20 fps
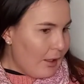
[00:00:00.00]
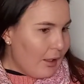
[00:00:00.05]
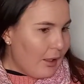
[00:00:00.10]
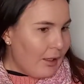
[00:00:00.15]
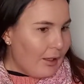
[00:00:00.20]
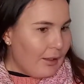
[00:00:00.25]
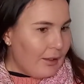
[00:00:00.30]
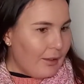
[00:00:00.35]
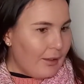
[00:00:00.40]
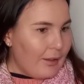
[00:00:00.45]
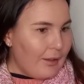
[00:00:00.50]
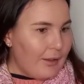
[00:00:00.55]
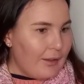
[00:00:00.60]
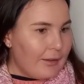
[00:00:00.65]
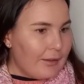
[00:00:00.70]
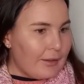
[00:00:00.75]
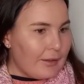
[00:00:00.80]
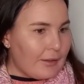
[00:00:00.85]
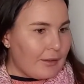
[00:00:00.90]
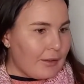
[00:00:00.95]
I
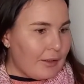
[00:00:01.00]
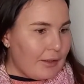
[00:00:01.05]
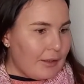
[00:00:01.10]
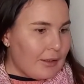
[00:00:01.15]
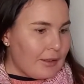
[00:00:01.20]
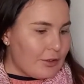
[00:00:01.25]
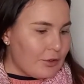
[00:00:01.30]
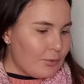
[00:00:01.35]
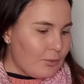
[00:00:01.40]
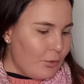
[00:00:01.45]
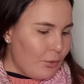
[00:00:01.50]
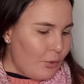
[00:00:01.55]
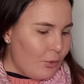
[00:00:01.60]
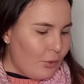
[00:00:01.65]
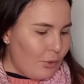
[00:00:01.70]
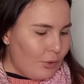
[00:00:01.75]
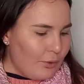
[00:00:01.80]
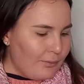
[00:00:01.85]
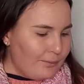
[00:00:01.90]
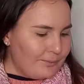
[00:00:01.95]
did a
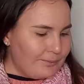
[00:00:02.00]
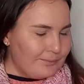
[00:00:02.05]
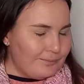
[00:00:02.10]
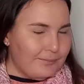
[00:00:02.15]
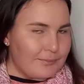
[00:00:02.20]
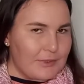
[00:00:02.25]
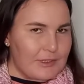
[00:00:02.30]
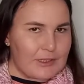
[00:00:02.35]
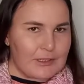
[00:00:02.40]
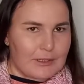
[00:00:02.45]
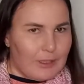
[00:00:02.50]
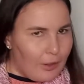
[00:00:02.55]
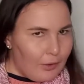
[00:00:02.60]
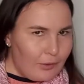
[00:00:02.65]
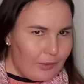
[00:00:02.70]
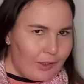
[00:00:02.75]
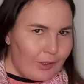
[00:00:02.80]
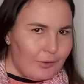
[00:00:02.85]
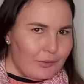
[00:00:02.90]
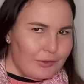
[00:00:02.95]
small
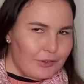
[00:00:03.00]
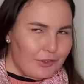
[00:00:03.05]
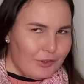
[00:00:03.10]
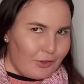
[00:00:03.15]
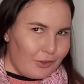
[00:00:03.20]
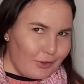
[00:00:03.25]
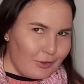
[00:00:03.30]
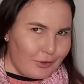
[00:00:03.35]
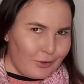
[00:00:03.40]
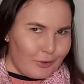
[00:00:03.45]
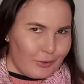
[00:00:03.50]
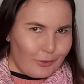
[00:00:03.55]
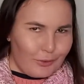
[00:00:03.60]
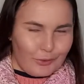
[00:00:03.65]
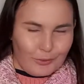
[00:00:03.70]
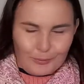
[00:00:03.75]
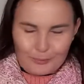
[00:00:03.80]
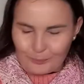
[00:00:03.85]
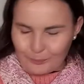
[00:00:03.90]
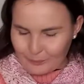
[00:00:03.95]
solo yarn
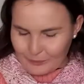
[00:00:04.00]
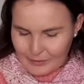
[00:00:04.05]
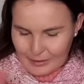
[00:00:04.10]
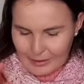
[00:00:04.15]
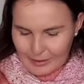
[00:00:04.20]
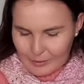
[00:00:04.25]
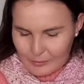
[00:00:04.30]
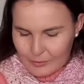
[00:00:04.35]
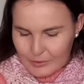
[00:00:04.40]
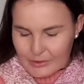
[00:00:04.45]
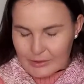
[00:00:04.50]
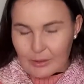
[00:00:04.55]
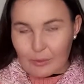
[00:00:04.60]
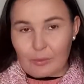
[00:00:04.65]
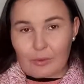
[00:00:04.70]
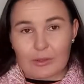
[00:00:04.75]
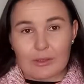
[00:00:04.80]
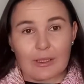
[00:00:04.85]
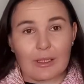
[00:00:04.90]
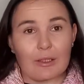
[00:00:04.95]
crawl, which I
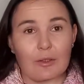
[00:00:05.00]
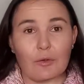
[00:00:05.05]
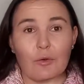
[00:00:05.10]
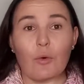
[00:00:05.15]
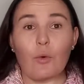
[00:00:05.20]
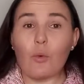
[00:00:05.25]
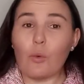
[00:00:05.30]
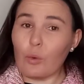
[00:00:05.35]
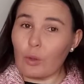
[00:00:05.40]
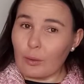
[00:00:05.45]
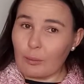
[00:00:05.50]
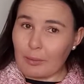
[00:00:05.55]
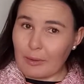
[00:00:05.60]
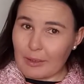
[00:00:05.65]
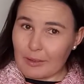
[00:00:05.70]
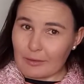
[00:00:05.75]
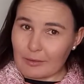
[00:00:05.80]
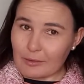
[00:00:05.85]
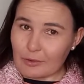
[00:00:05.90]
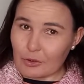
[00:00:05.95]
will tell you all
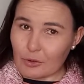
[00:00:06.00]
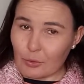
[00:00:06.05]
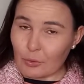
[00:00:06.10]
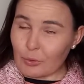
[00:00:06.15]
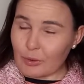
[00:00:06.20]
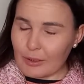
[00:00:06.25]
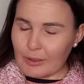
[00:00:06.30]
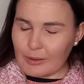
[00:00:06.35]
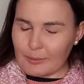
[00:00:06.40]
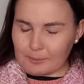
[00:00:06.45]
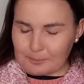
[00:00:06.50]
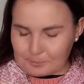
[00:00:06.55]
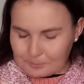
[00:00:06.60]
about shortly.